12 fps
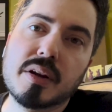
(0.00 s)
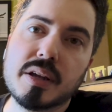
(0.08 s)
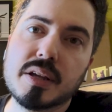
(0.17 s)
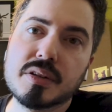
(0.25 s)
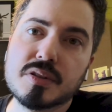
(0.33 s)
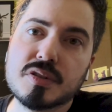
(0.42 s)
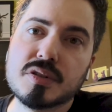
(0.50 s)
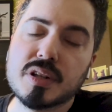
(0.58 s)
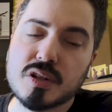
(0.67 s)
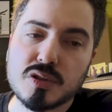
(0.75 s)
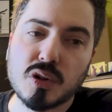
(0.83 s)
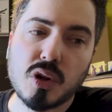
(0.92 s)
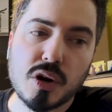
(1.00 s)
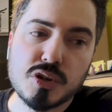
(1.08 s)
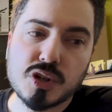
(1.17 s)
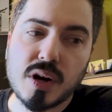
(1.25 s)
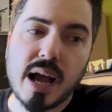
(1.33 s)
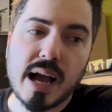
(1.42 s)
is
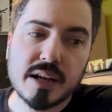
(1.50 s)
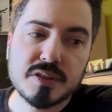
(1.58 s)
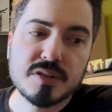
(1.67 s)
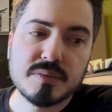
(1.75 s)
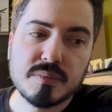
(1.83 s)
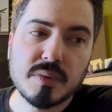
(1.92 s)
larger acts